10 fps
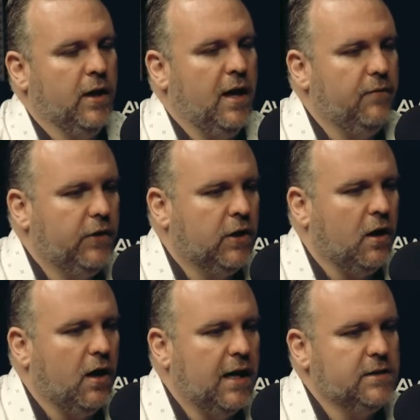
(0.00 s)
you have your
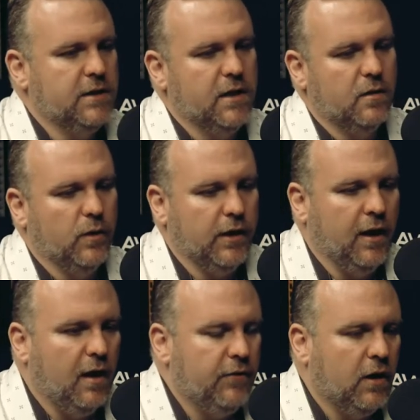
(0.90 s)
car accident or when you
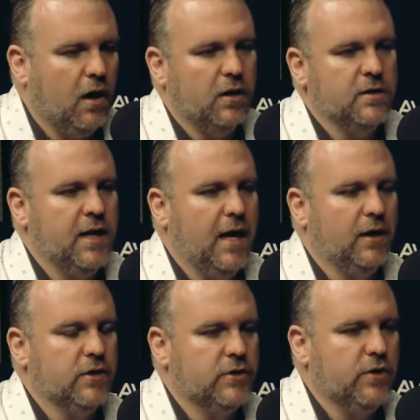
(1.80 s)
have your heart
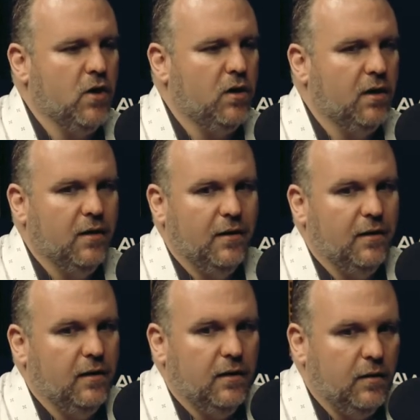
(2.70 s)
attack or stroke,
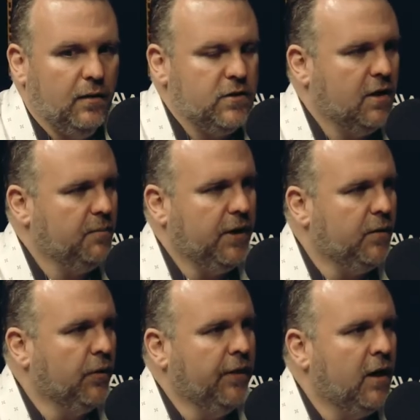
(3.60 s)
there's not going to be
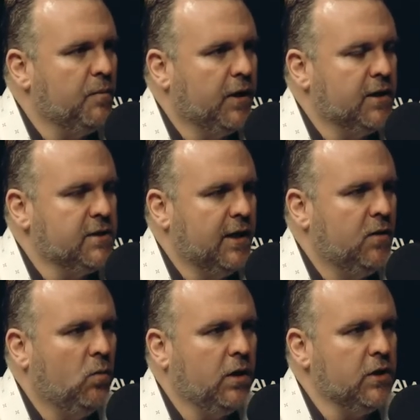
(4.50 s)
anyone there because they
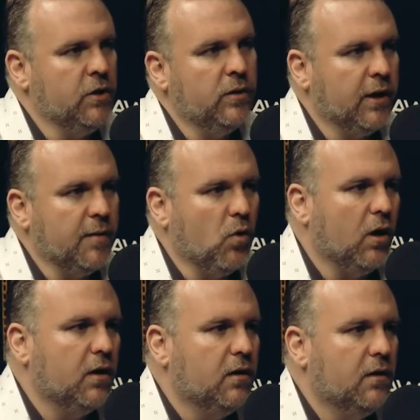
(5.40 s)
don't want to do it
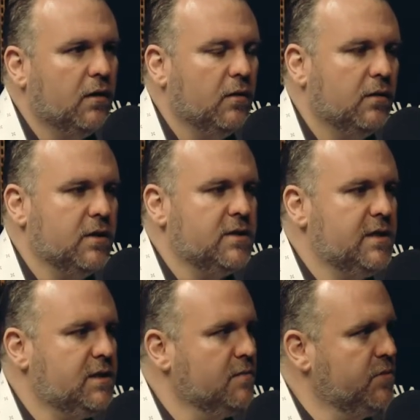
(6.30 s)
anymore. The
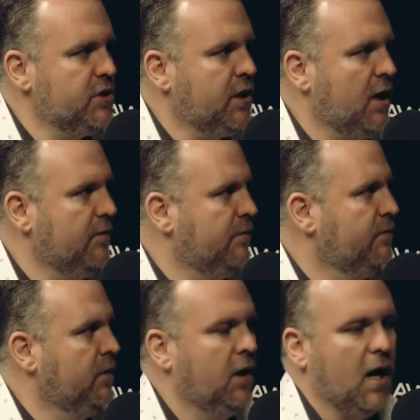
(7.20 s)
system just kind
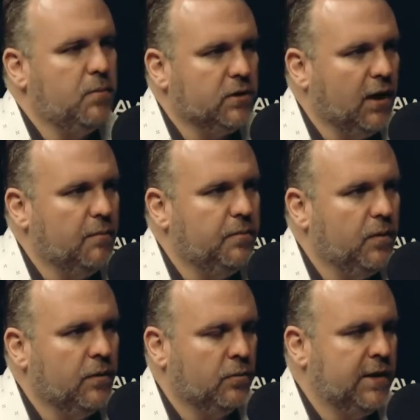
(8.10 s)
of gobbled up
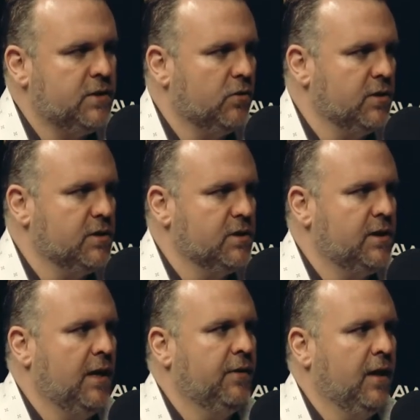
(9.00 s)
the resources
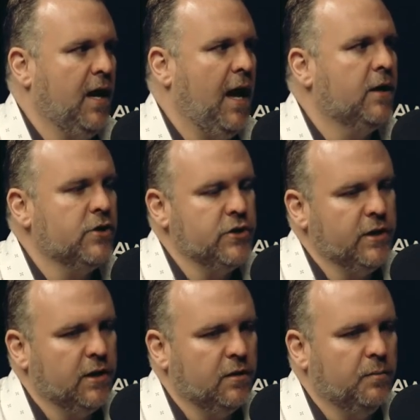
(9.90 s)
and the energy
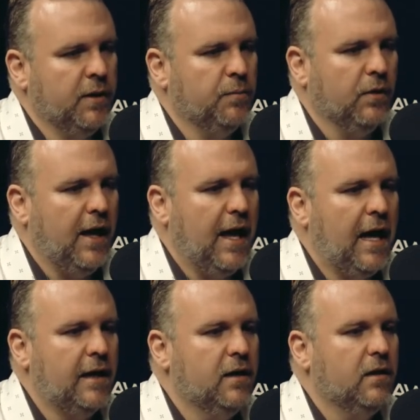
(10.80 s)
that the people
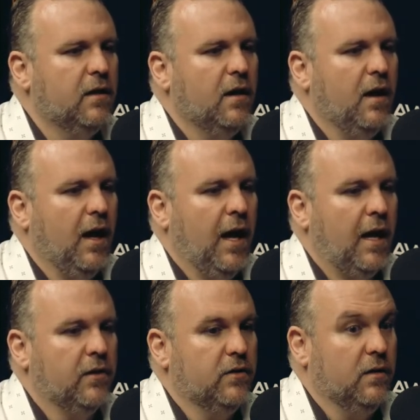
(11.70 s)
had.
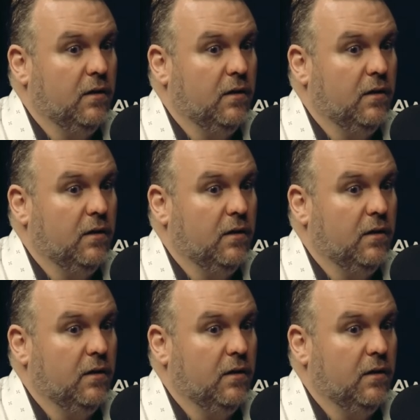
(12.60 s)
And